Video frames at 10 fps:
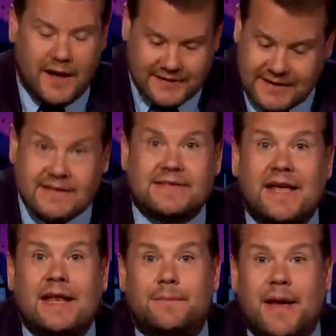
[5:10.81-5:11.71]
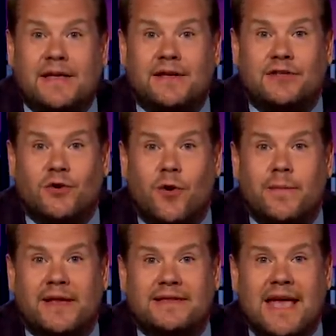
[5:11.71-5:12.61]
I sincerely beg you to
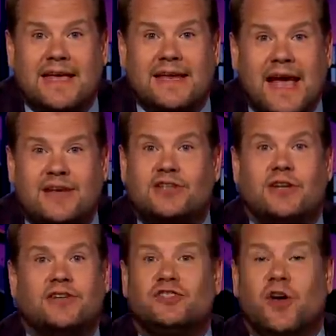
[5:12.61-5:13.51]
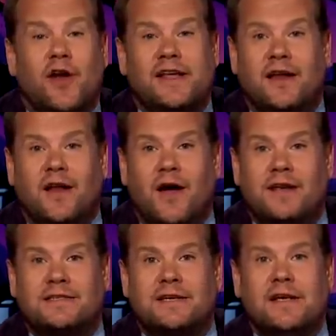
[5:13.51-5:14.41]
join me in taking action and shining a
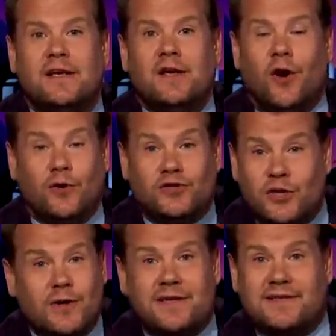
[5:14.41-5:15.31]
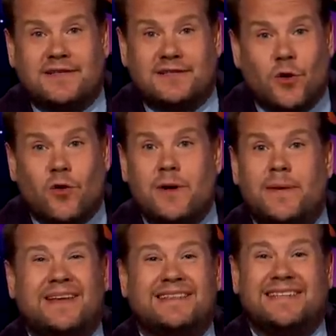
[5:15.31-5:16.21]
light on Julius's story,
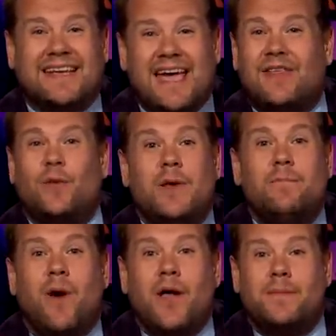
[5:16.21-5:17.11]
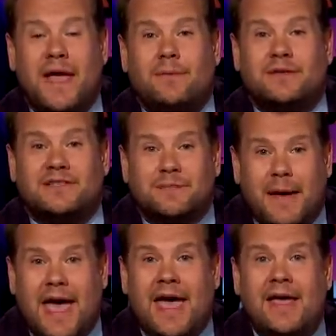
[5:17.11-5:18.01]
because together we might be able to
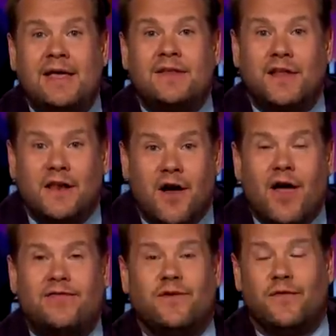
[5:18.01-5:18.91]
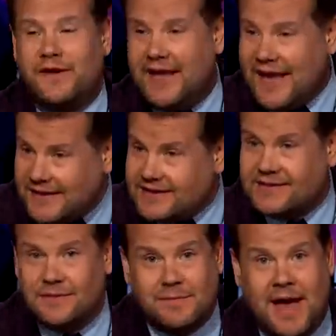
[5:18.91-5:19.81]
spare the life of an
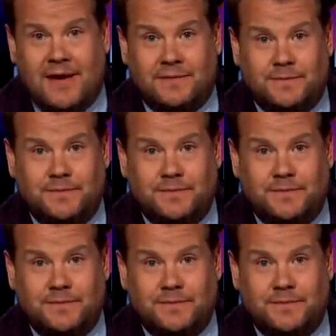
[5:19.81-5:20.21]
innocent man.